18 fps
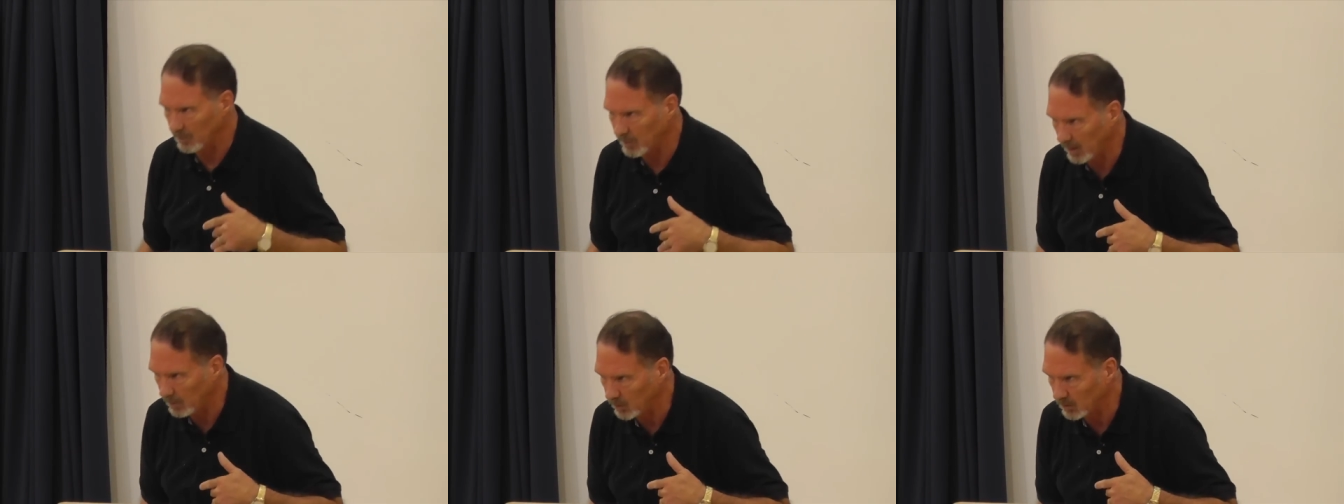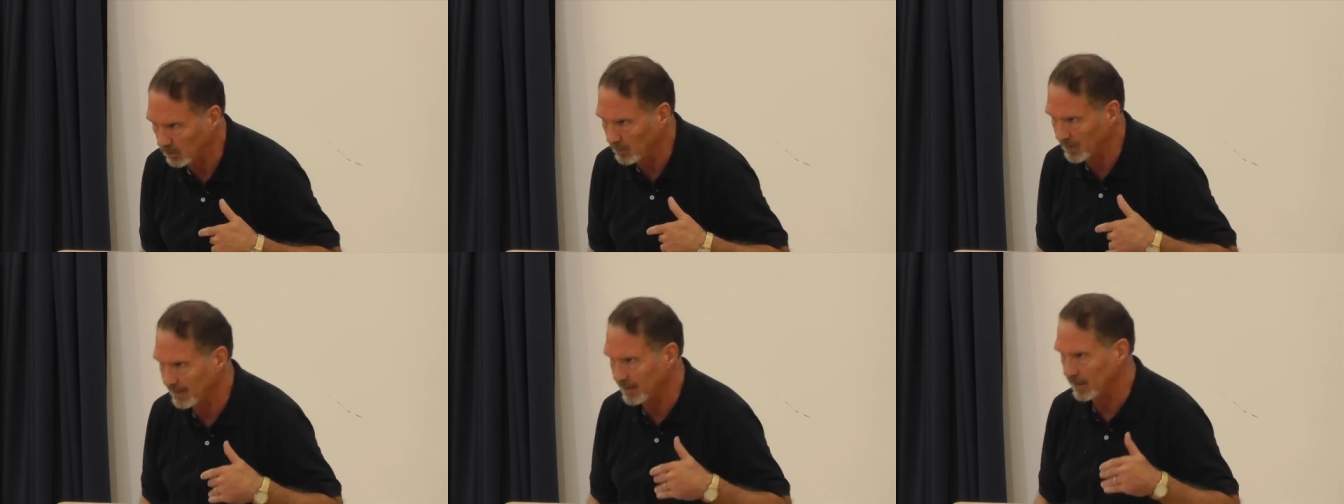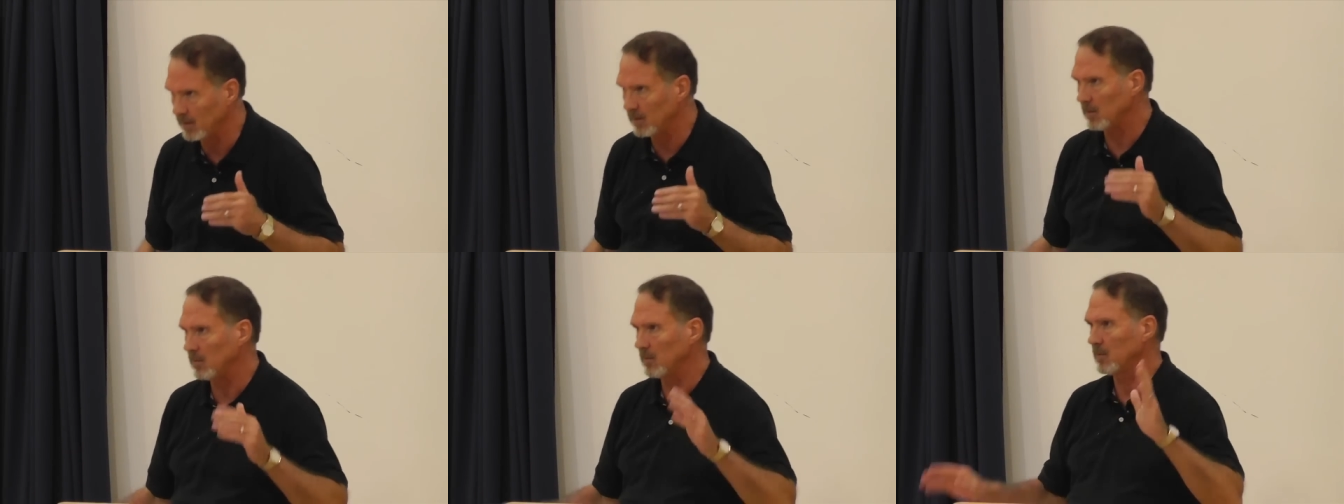get people to
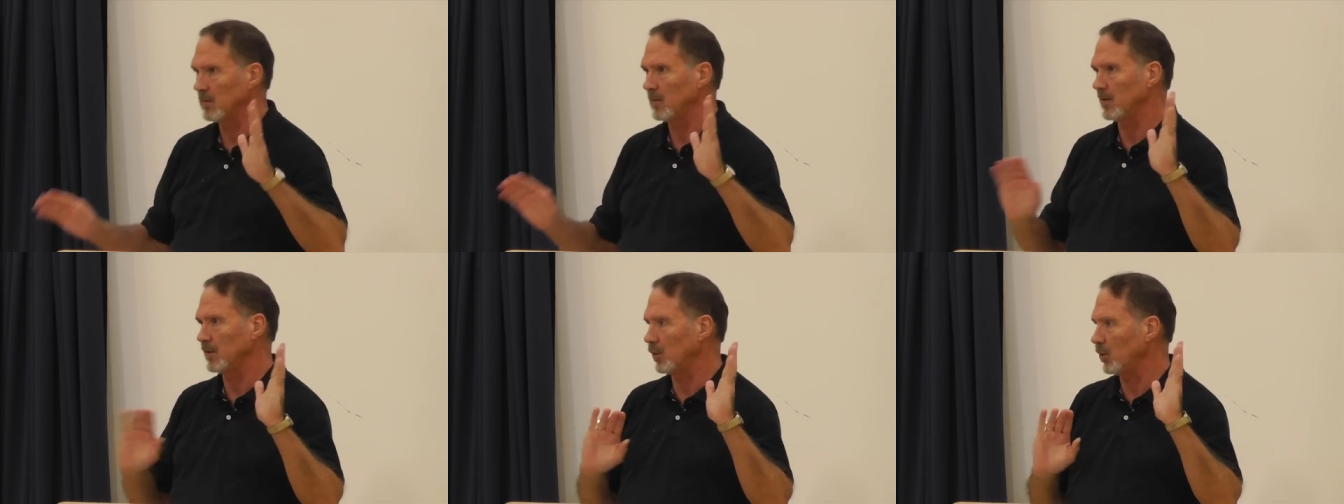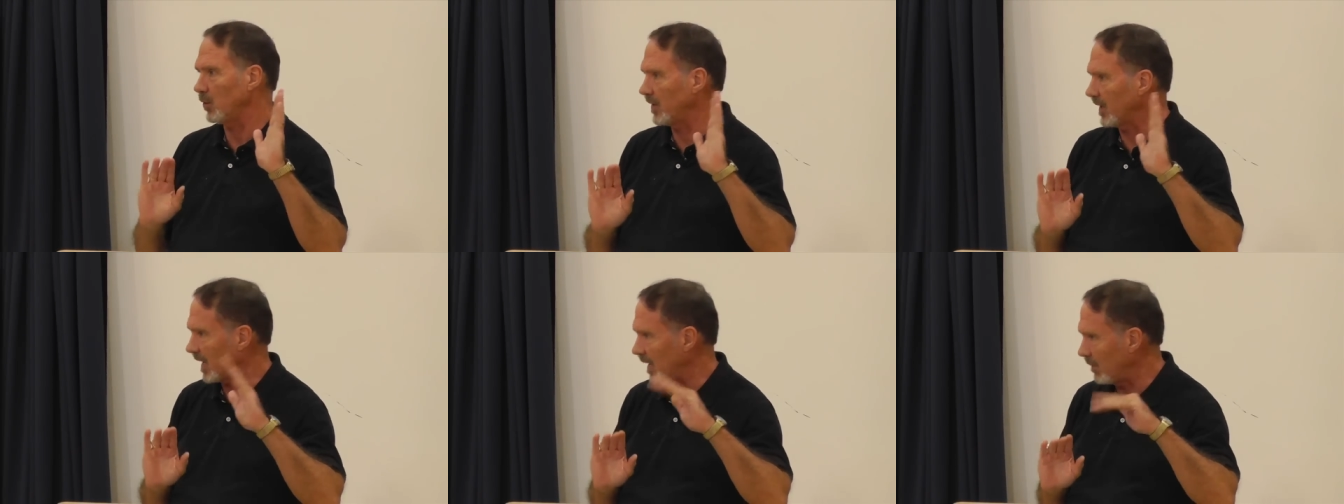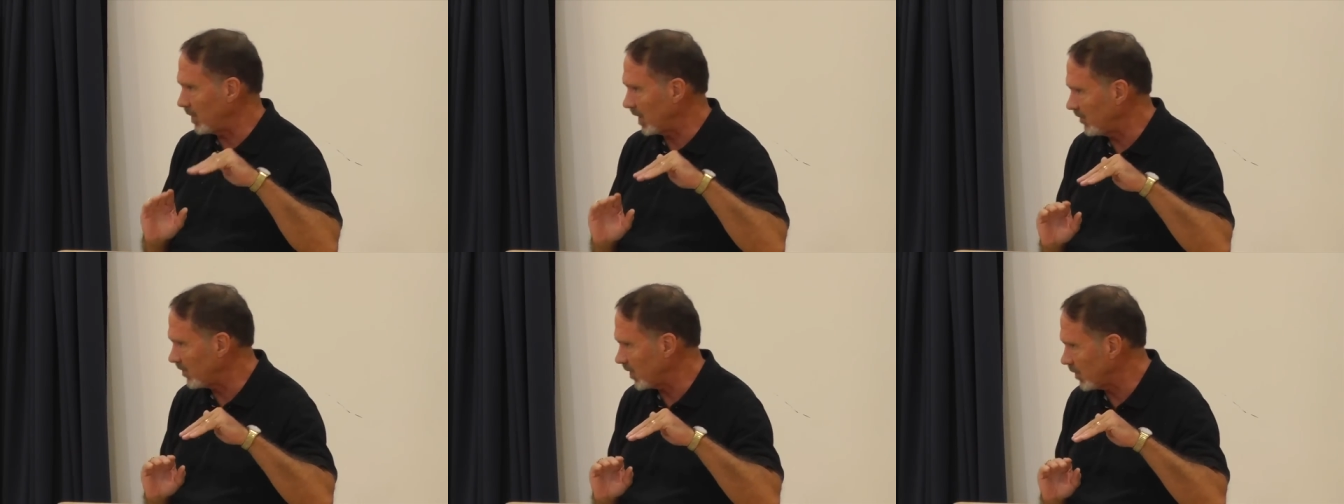bend, you know, and they
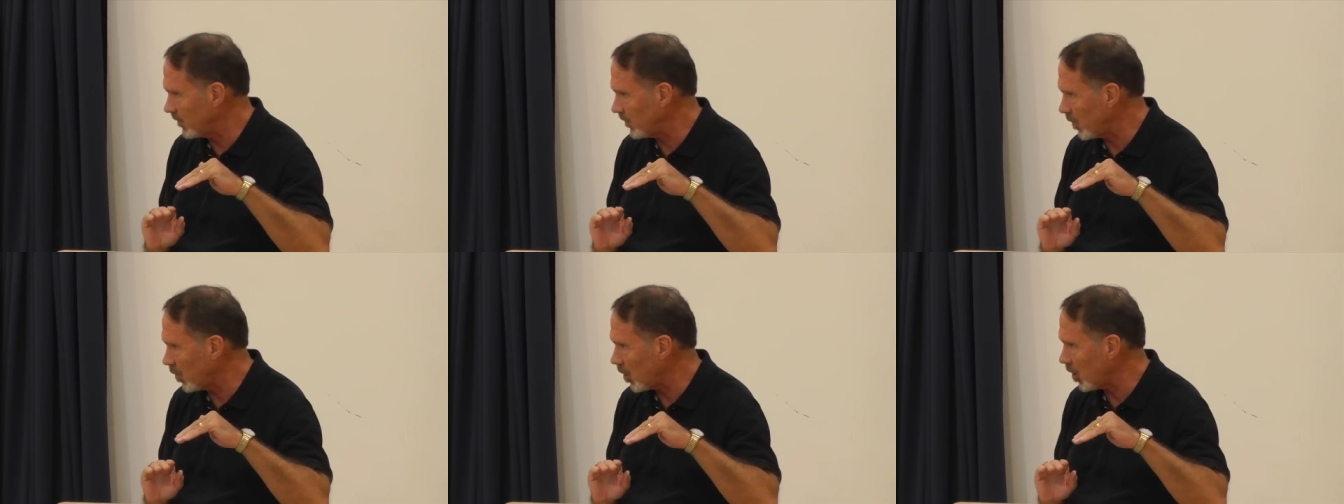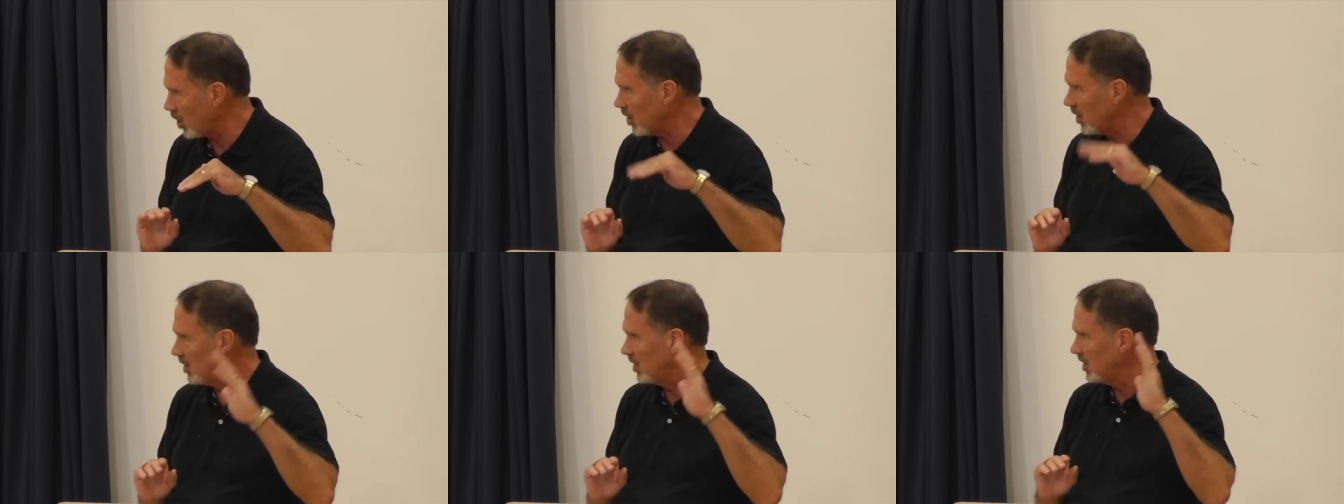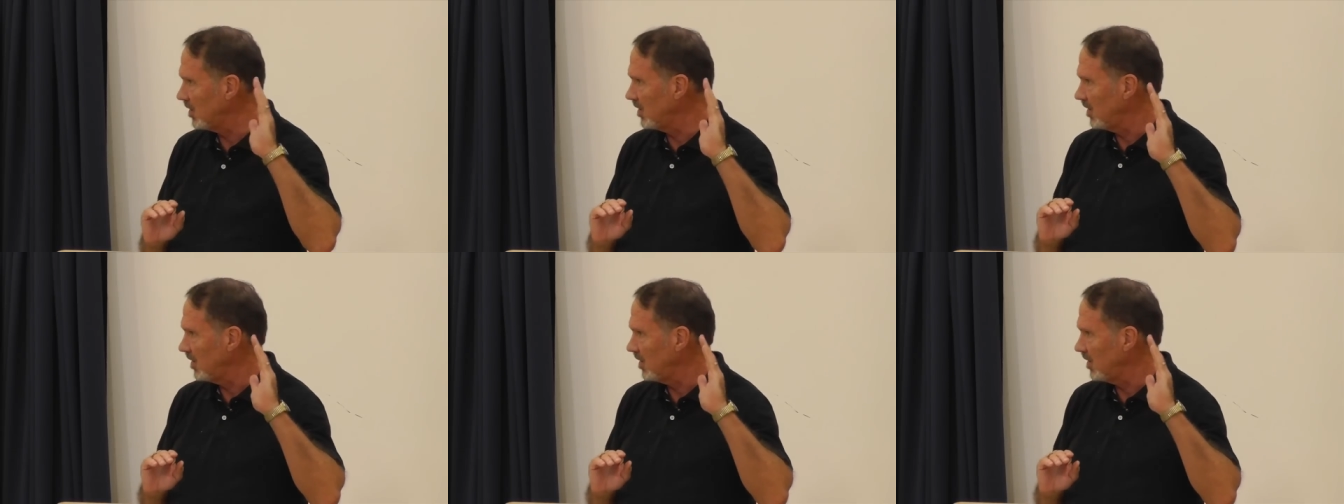can't bend very far.